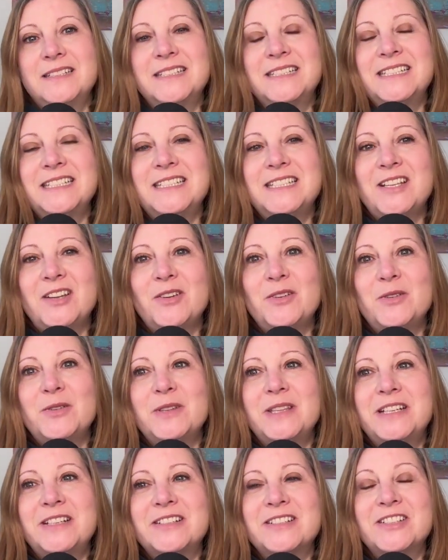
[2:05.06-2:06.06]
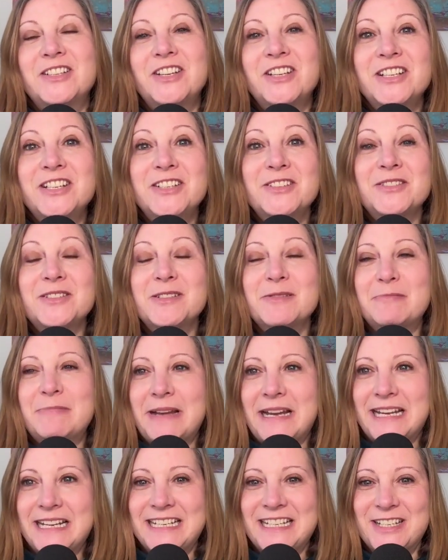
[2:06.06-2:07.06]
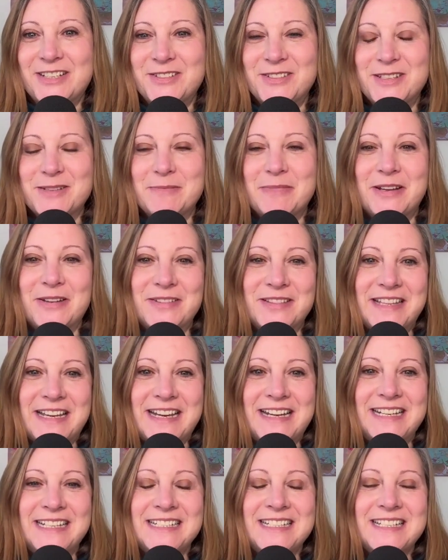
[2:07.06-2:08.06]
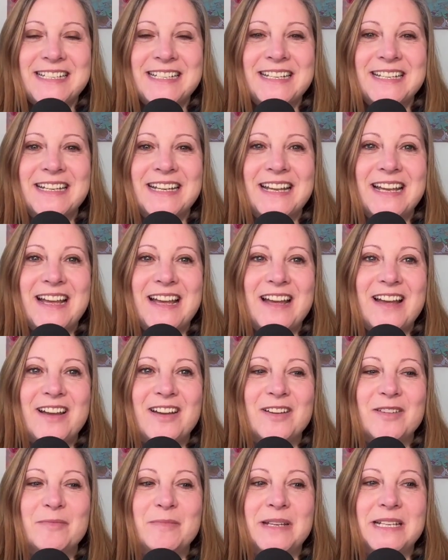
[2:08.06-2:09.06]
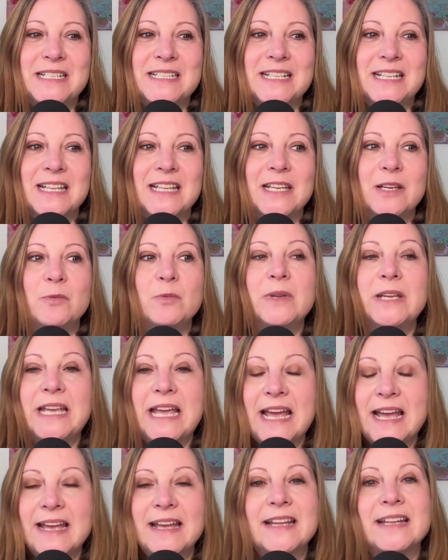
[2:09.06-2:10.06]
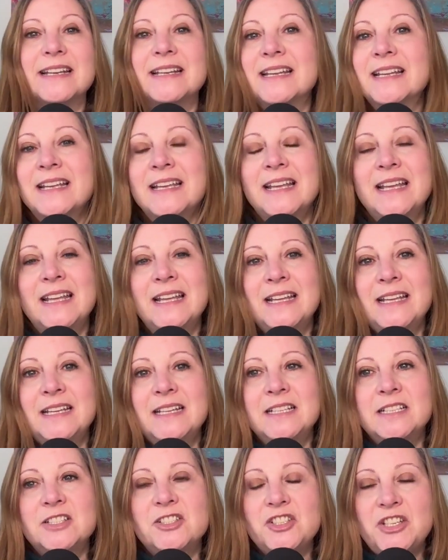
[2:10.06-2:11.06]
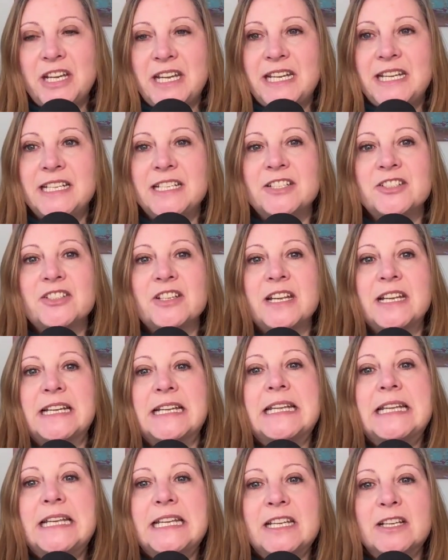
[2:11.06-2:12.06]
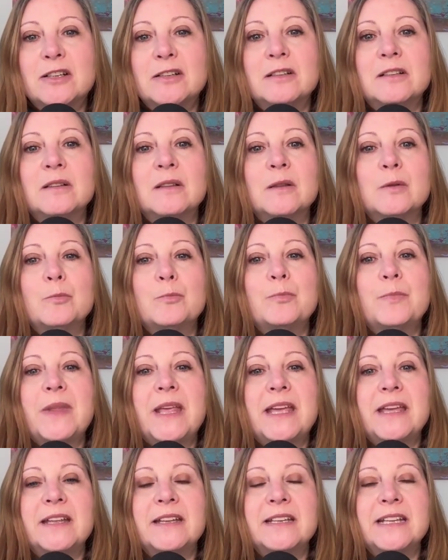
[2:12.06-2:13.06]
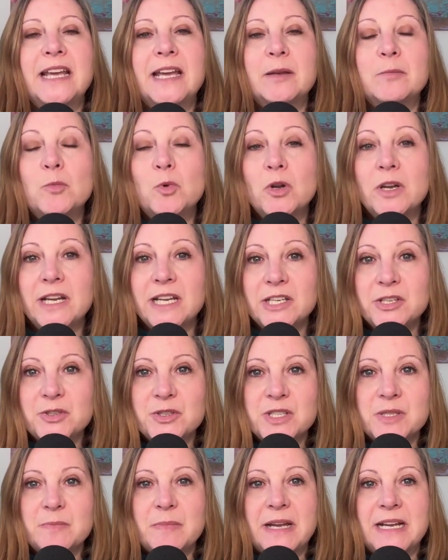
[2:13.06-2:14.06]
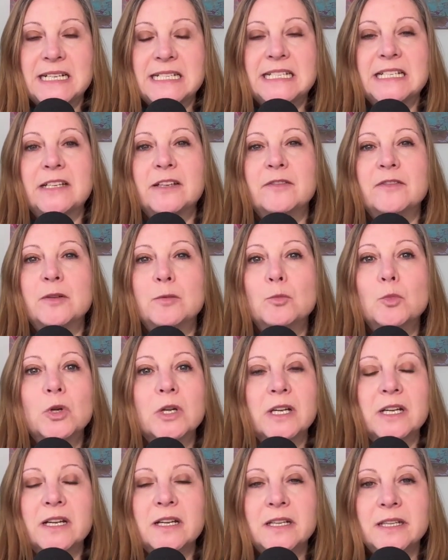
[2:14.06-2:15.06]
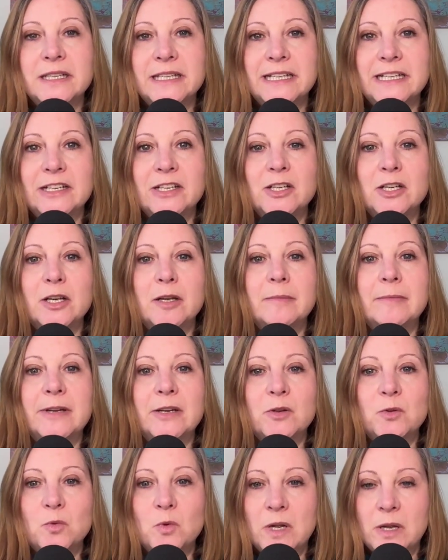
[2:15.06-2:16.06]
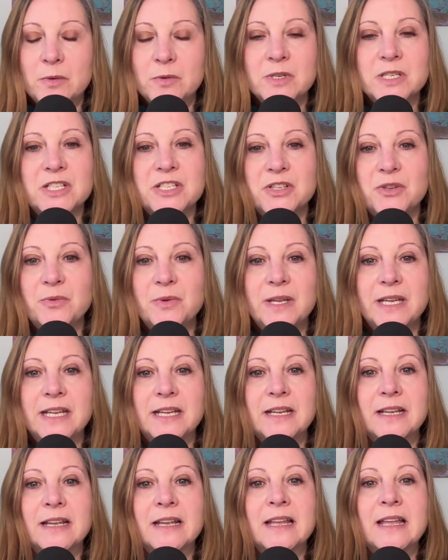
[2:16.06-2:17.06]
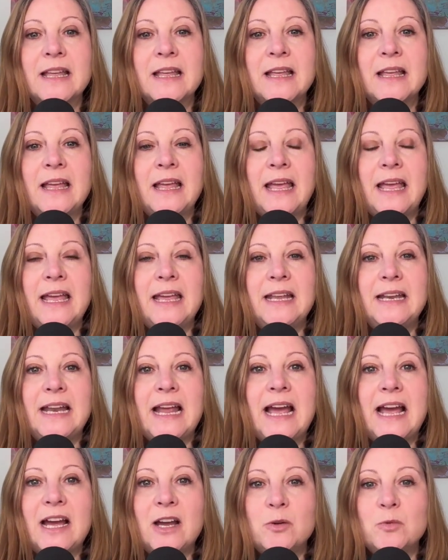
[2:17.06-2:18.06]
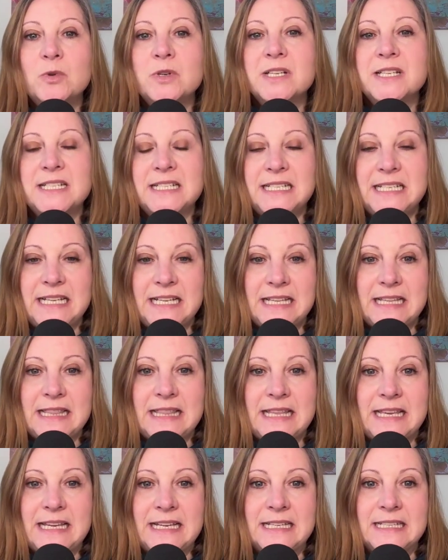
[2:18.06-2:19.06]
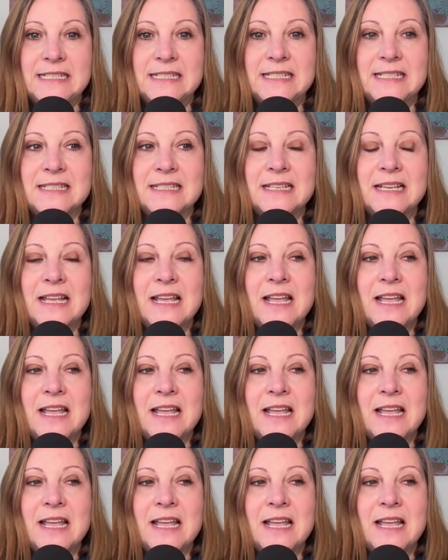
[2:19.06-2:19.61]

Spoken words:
So there's good news and bad news about that. Basically, we can change and heal and get more introspective and more clear about what we're doing and how we're seeing things.